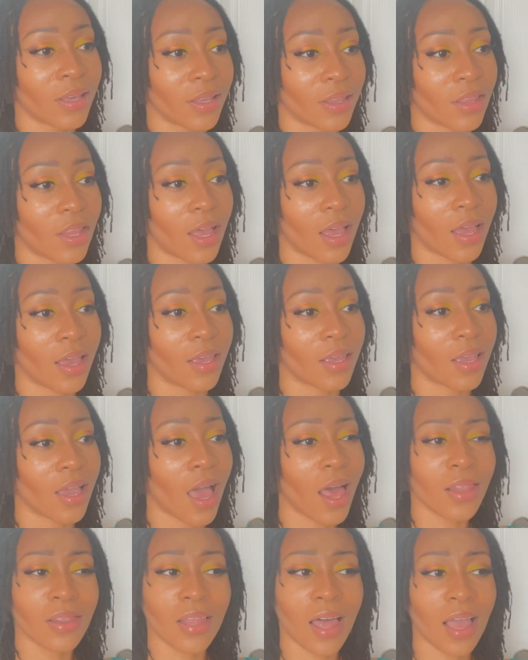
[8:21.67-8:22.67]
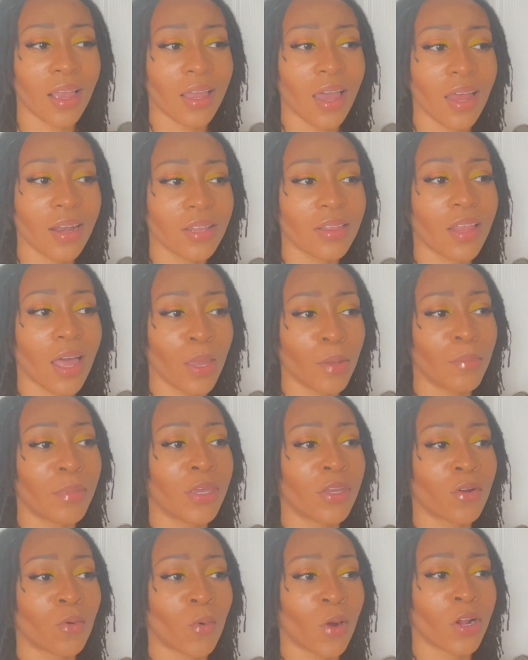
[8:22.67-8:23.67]
Like, I kind of like
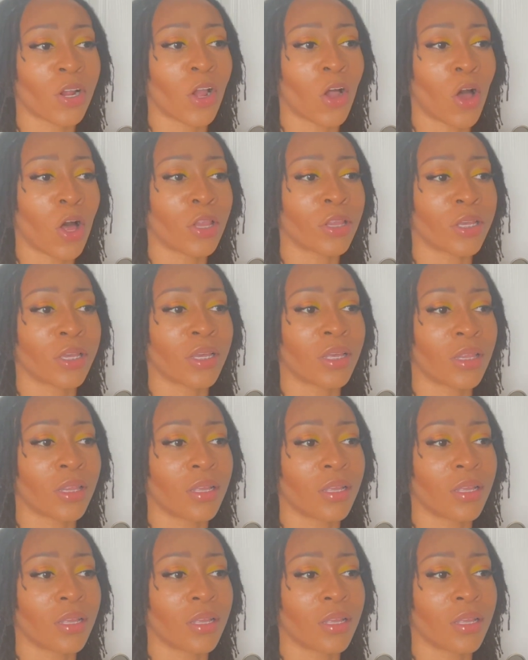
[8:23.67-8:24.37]
being a workaholic.